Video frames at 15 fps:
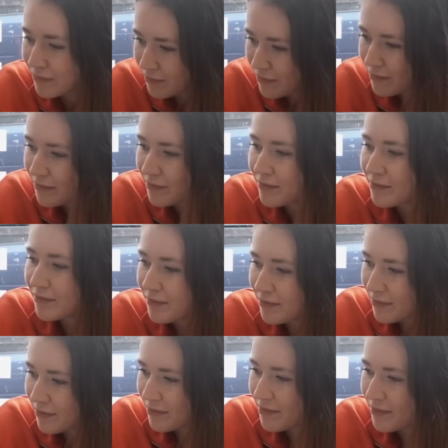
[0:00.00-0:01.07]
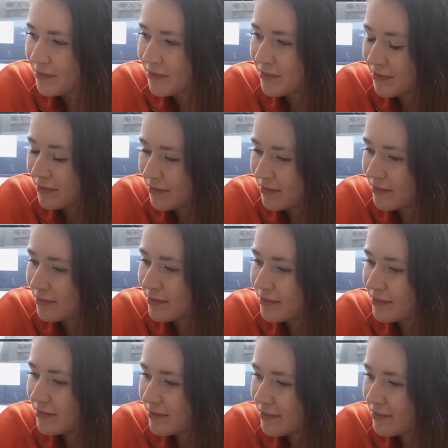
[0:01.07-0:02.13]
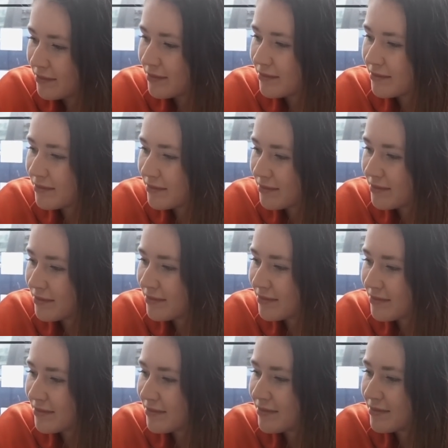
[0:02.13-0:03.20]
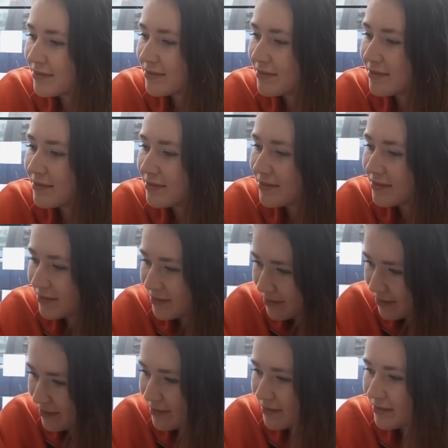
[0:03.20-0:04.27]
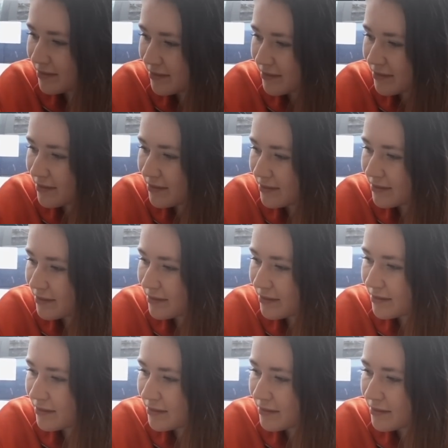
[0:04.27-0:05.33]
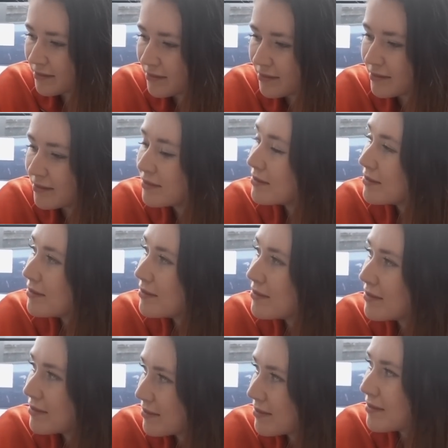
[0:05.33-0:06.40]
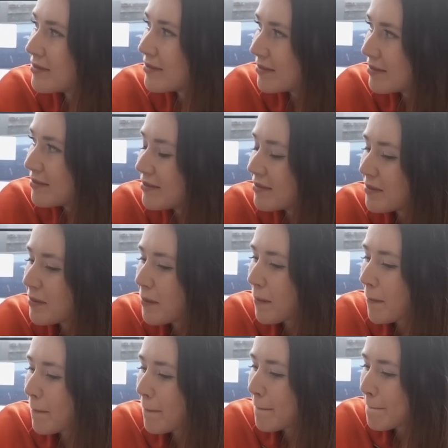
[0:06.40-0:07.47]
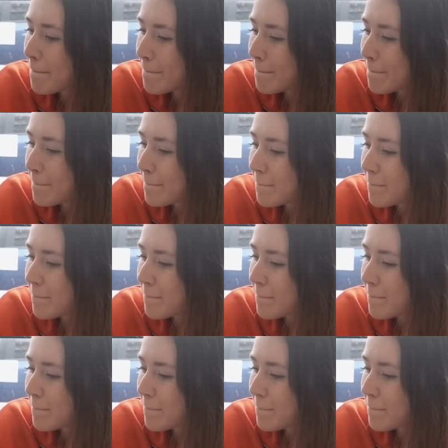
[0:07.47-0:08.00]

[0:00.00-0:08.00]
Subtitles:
No words are spoken by the person on screen.